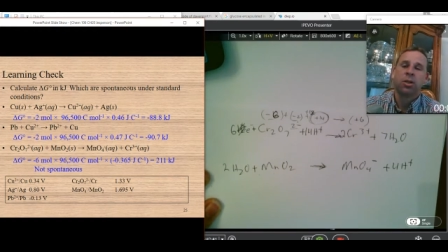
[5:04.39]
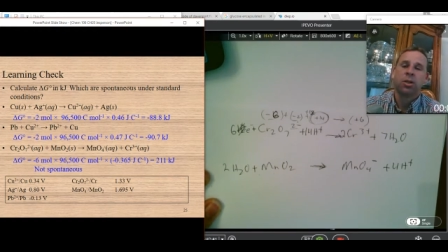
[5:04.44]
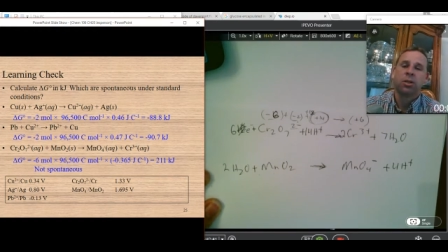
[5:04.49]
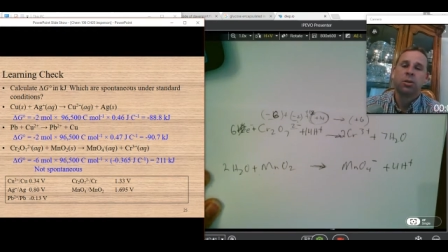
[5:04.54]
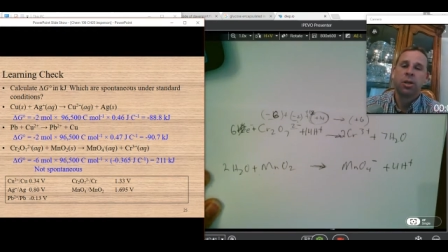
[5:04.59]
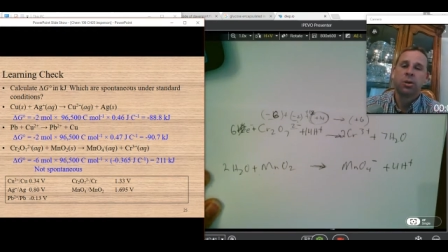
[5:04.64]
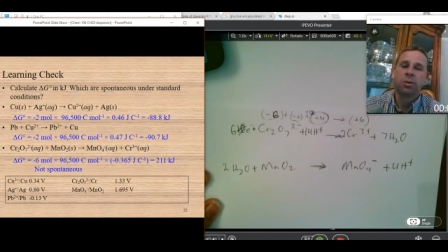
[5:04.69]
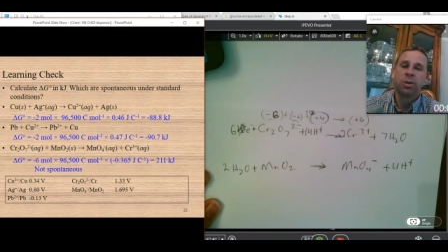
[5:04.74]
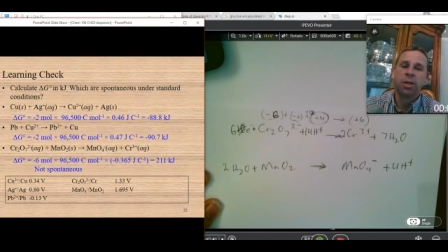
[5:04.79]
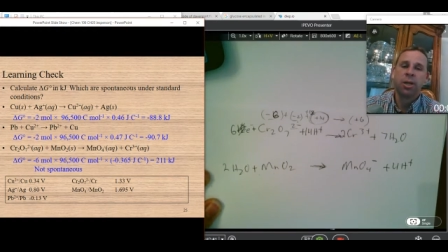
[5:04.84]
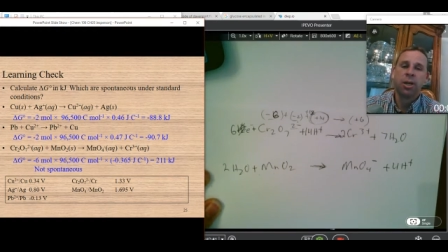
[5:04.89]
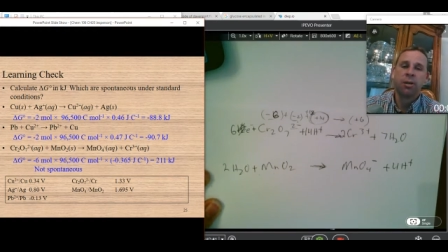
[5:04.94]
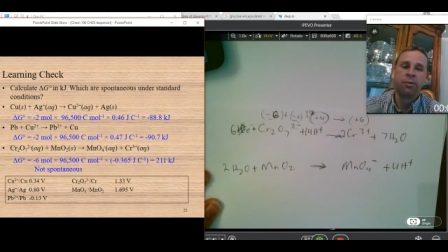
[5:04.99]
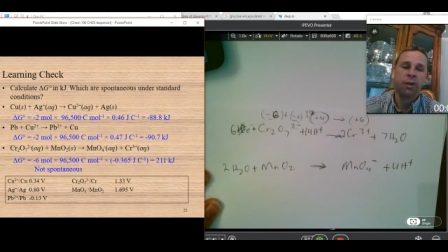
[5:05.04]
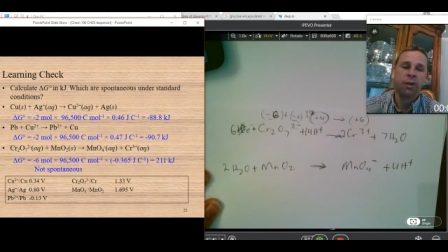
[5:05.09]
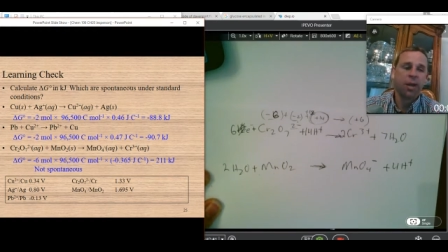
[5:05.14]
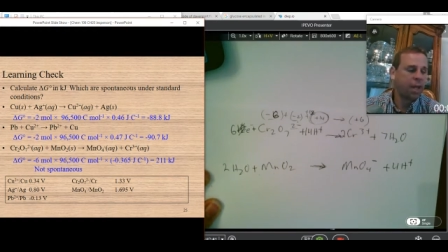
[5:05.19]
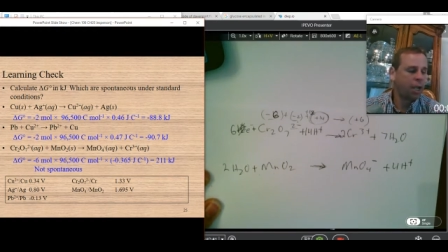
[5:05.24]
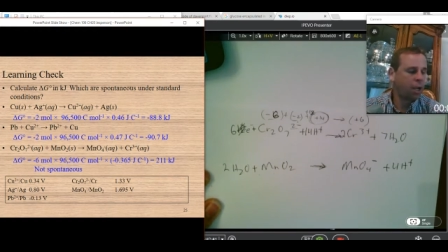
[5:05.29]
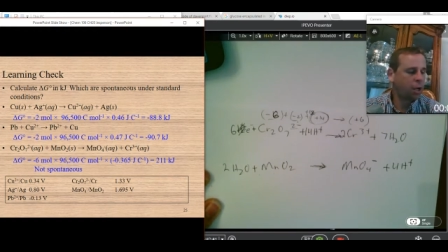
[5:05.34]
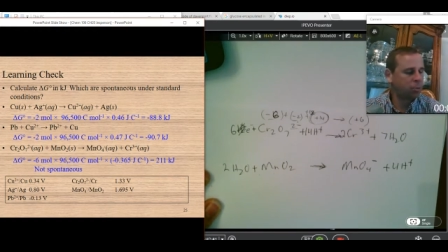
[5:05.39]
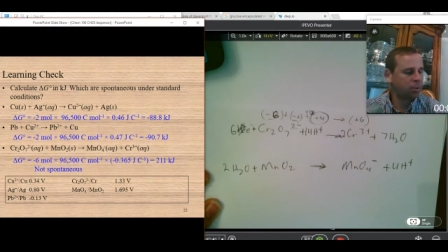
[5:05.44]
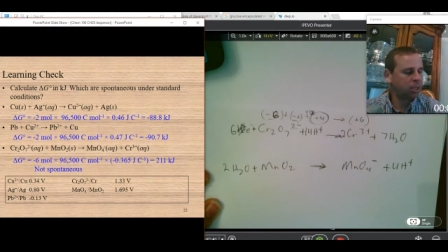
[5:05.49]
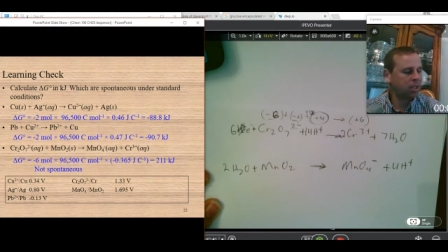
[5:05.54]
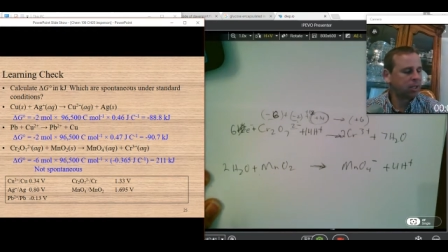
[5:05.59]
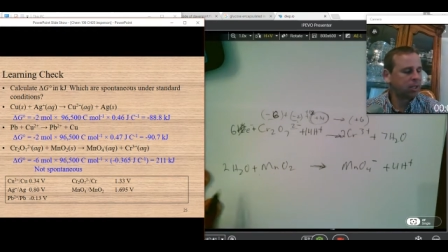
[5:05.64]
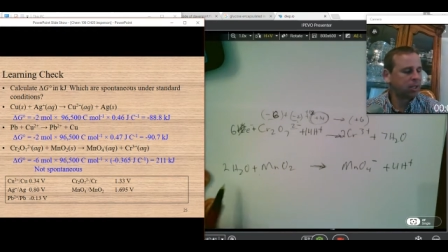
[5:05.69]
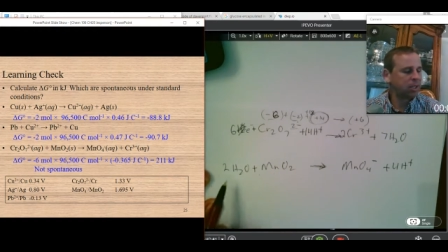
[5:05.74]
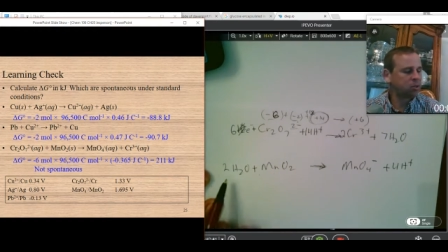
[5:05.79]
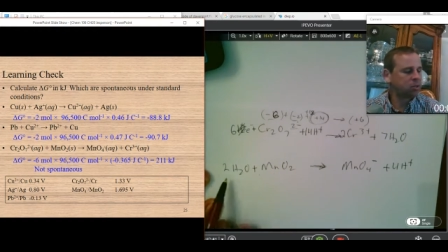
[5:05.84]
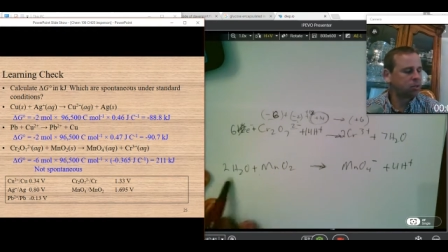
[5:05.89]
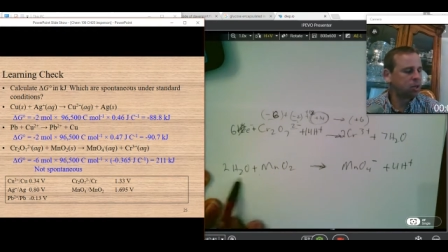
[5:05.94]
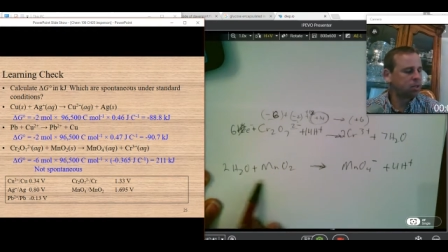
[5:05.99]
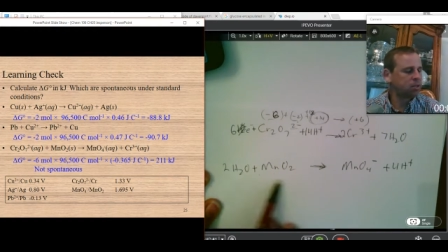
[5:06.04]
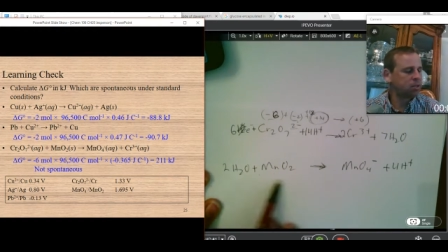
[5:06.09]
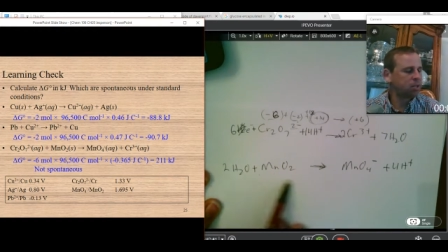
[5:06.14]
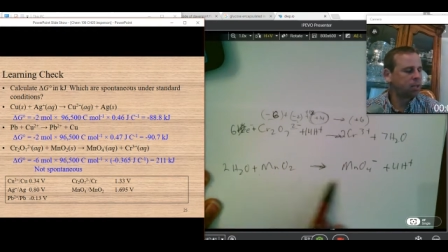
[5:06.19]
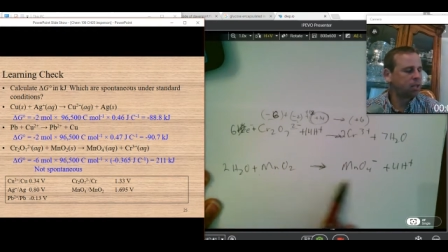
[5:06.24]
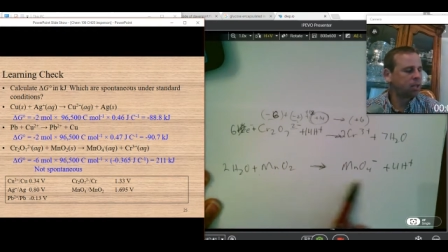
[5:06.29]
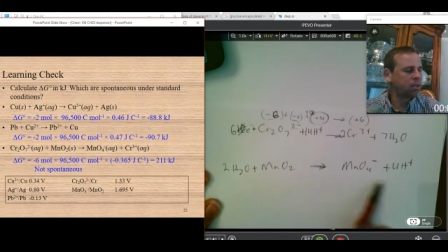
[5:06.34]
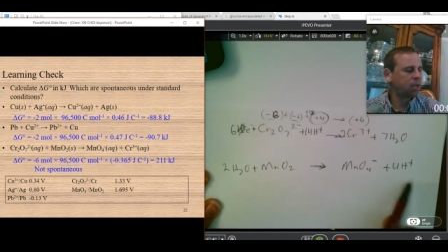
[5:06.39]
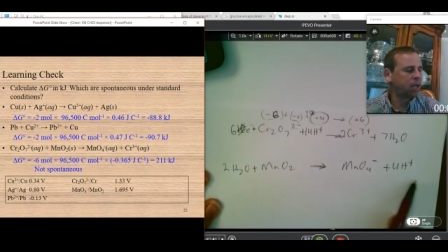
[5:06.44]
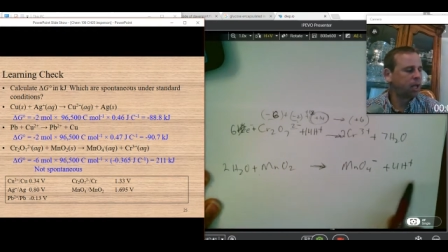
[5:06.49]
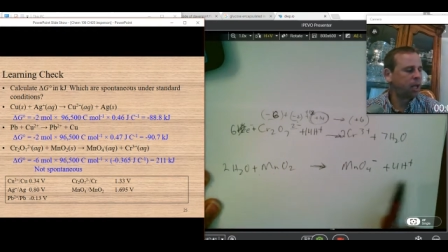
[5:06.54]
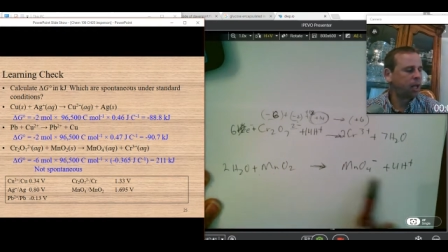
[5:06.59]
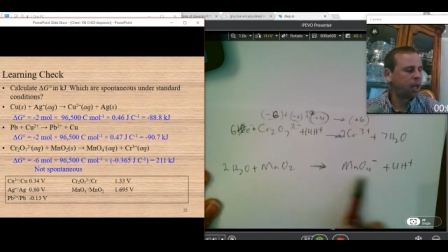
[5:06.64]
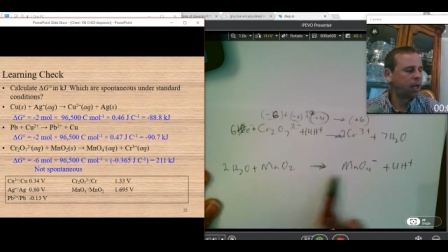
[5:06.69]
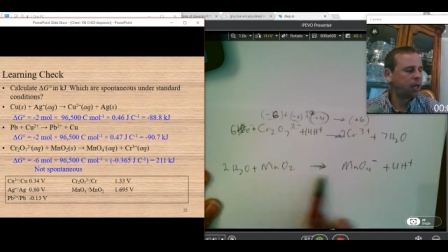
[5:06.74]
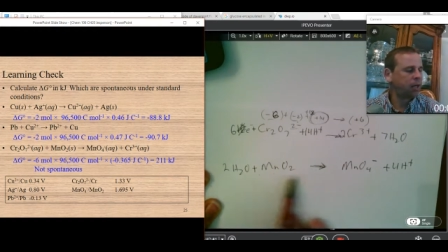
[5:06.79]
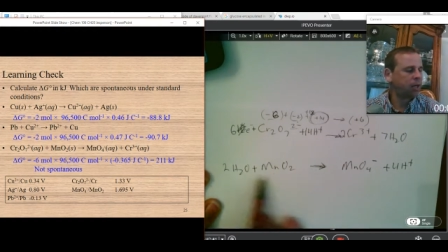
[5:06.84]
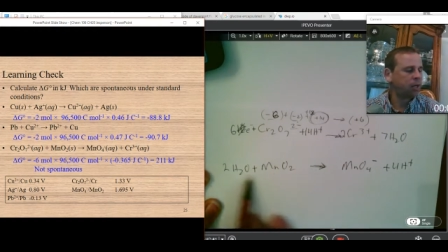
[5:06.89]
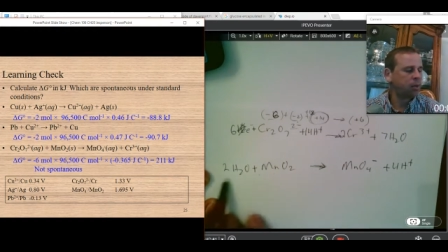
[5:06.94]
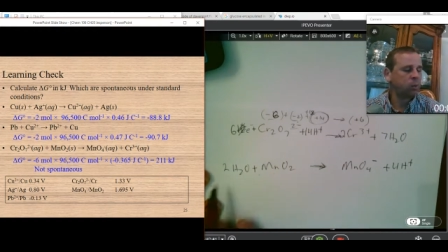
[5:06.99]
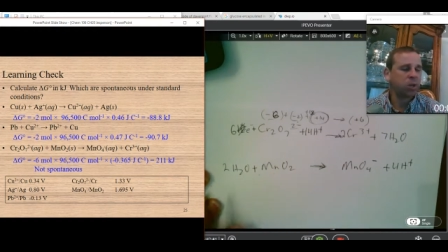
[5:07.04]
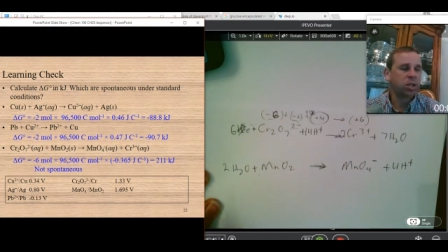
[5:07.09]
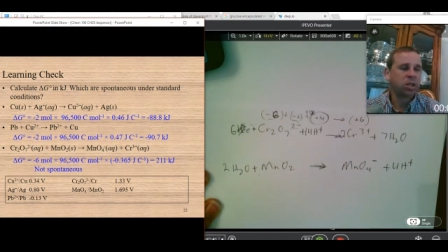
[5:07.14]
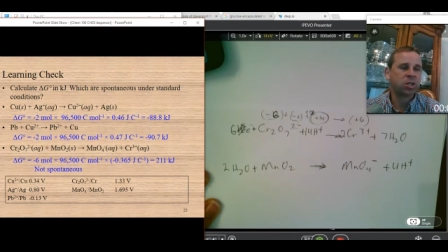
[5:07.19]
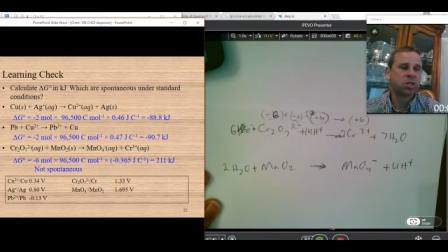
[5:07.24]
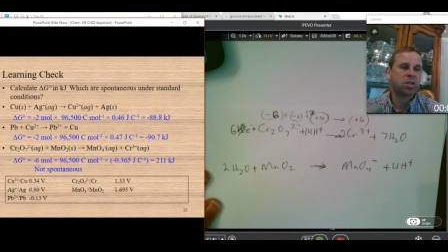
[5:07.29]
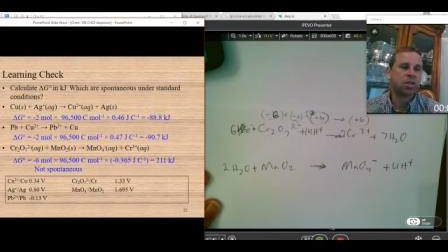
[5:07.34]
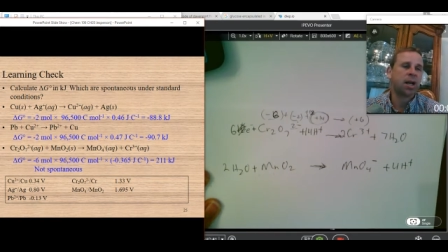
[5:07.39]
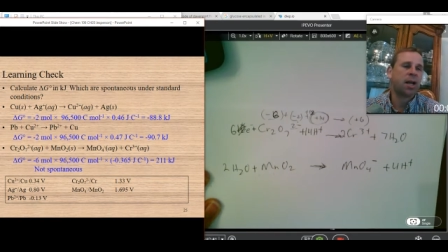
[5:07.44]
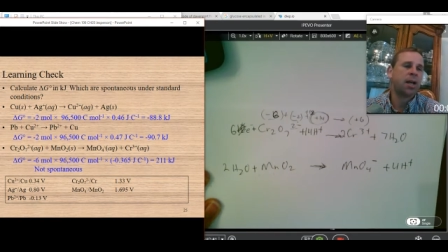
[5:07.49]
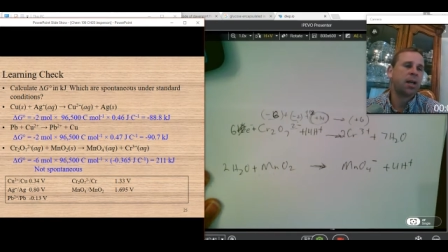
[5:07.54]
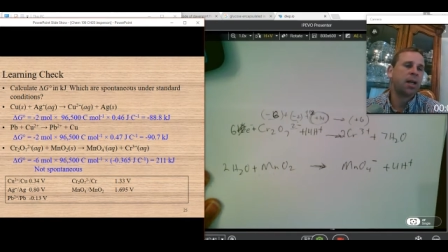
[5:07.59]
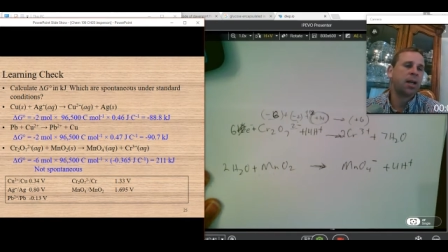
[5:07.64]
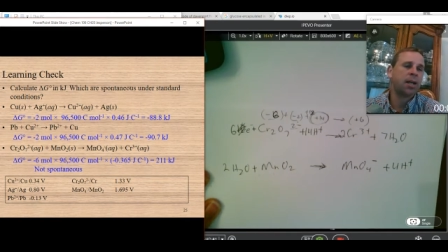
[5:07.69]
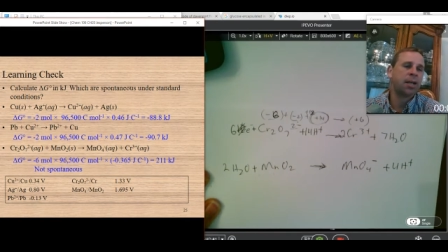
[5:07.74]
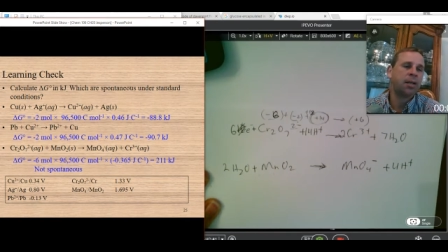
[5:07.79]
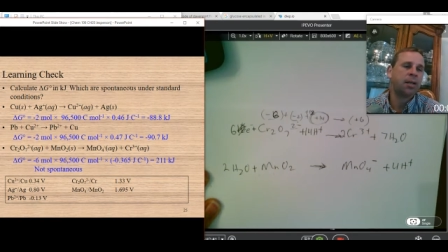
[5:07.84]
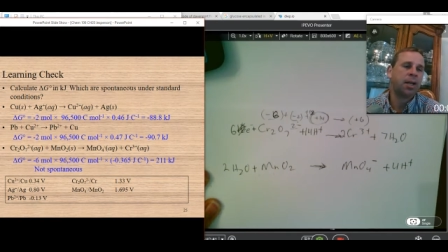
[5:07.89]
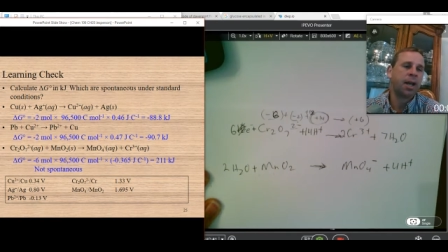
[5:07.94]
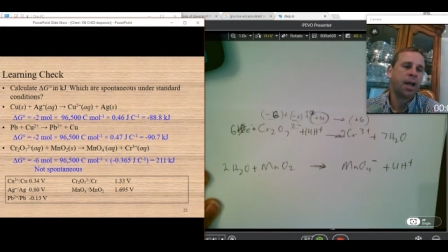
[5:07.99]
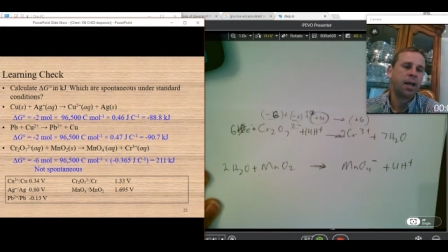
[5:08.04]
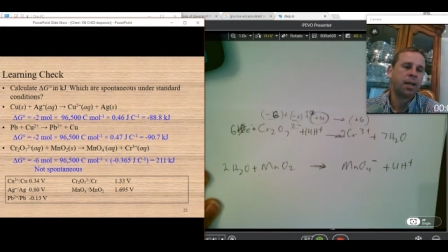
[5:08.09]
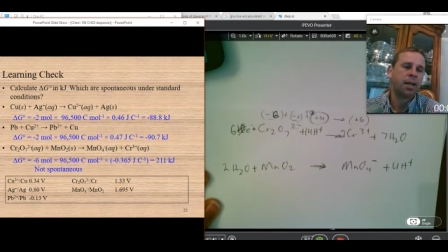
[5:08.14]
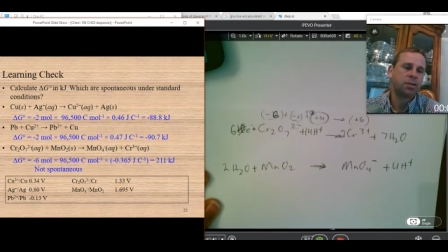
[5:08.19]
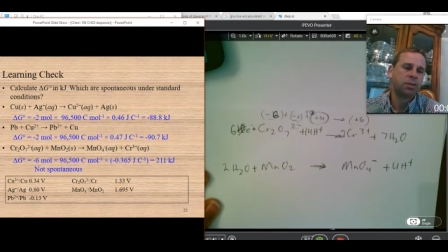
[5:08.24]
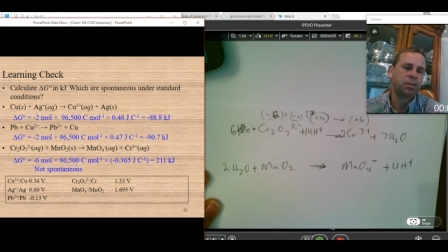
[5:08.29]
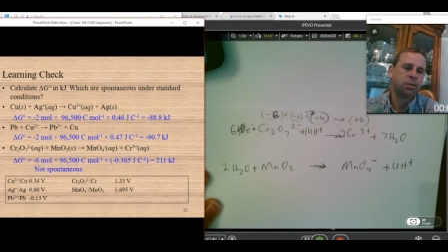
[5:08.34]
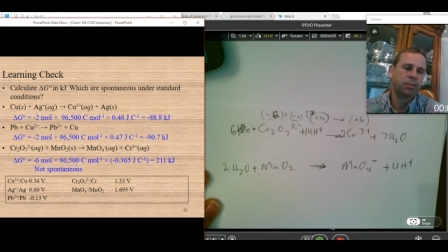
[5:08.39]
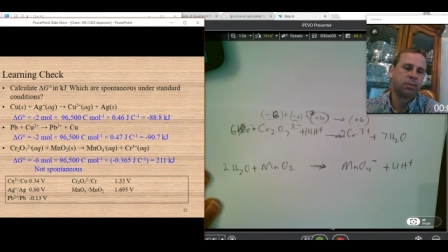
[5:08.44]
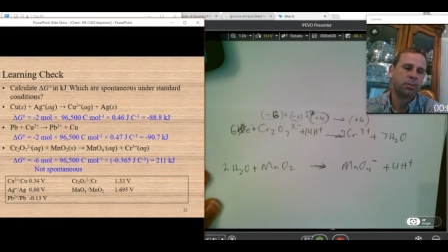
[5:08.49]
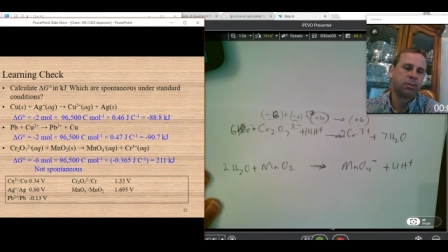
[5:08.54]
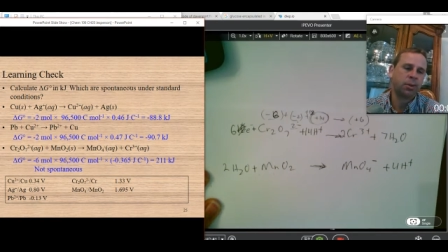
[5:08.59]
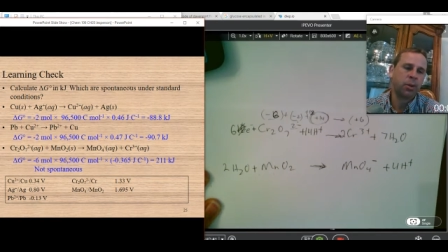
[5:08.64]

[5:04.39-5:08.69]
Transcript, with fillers: Try to identify how many electrons I need to add and which side I need to add it to.